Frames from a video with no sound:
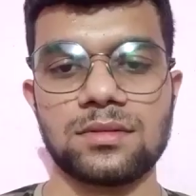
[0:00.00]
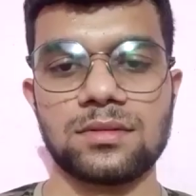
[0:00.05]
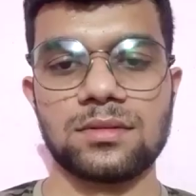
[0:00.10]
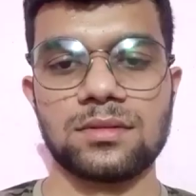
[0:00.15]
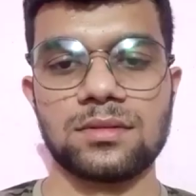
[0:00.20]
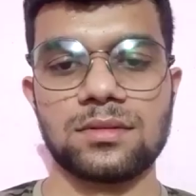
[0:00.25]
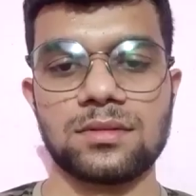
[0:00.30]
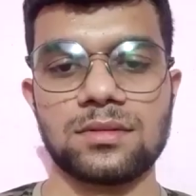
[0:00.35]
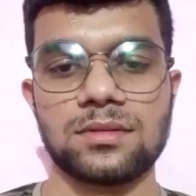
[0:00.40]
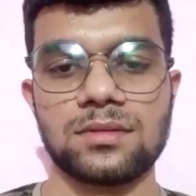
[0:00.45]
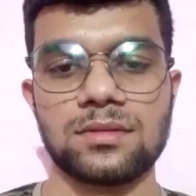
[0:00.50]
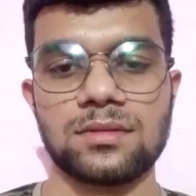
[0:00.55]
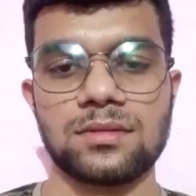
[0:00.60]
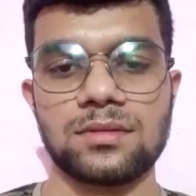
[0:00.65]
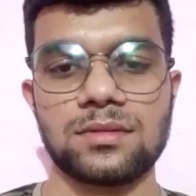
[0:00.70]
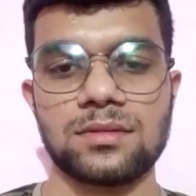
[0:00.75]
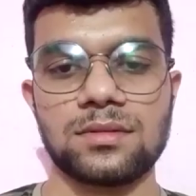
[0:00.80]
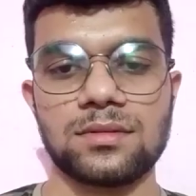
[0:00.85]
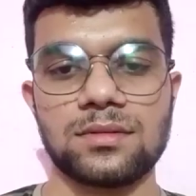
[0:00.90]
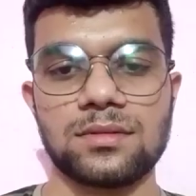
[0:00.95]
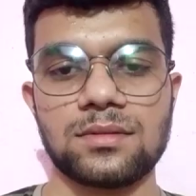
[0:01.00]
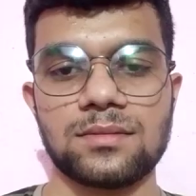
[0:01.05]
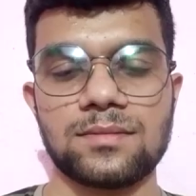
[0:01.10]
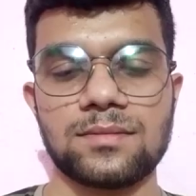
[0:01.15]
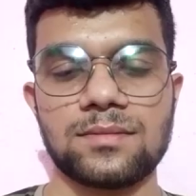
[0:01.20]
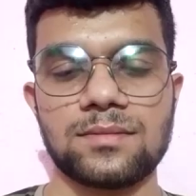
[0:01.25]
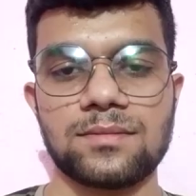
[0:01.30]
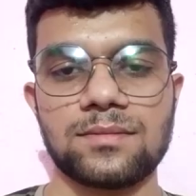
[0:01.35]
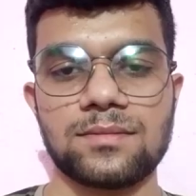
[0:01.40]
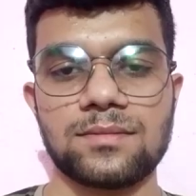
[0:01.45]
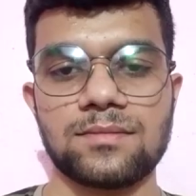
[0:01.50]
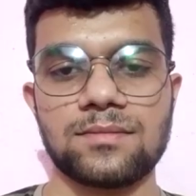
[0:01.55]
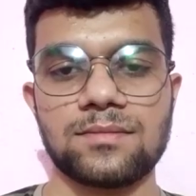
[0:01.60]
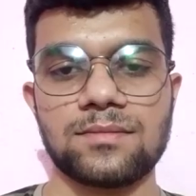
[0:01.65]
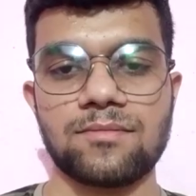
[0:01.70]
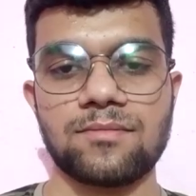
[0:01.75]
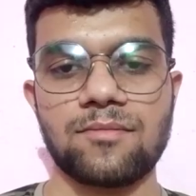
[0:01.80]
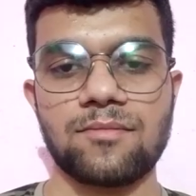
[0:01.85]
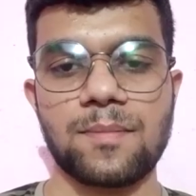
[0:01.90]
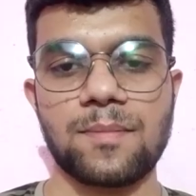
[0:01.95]
are many type of natural
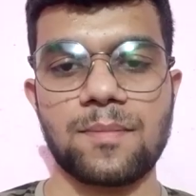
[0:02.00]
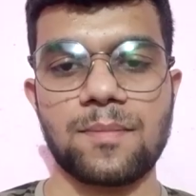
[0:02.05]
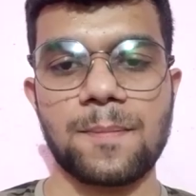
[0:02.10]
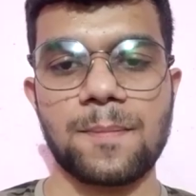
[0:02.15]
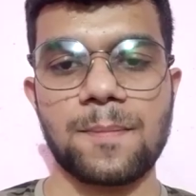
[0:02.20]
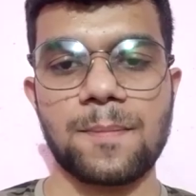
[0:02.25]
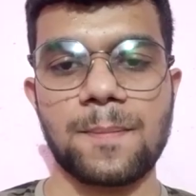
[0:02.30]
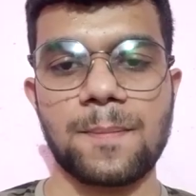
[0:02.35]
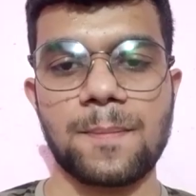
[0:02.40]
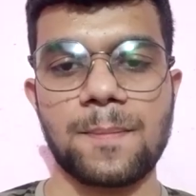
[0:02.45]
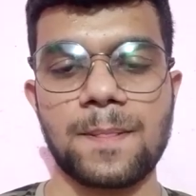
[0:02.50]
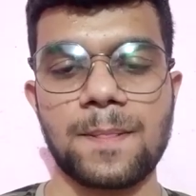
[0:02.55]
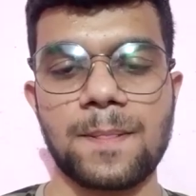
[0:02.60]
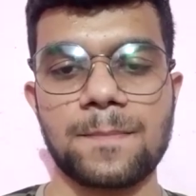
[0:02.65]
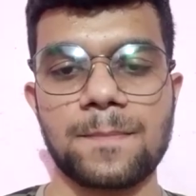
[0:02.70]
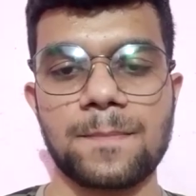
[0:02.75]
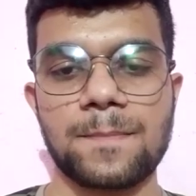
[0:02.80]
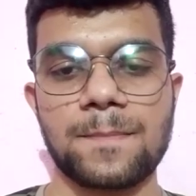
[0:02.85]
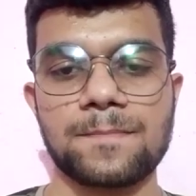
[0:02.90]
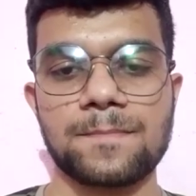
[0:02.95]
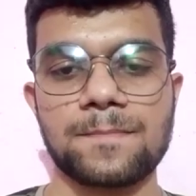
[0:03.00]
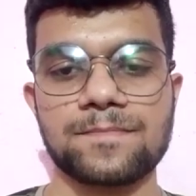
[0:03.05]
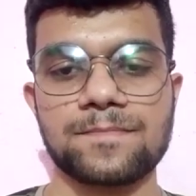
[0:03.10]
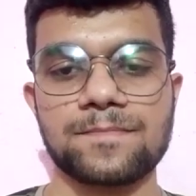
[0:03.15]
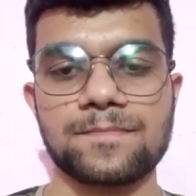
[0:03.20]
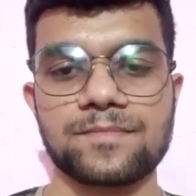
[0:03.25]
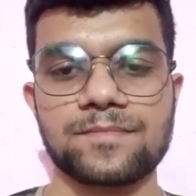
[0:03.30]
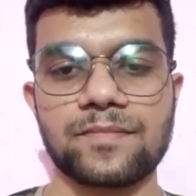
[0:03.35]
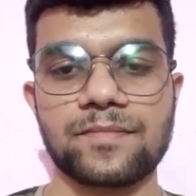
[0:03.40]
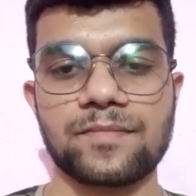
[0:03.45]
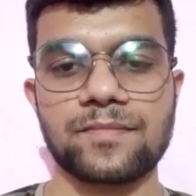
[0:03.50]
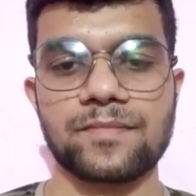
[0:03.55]
as well as synthetic pigment.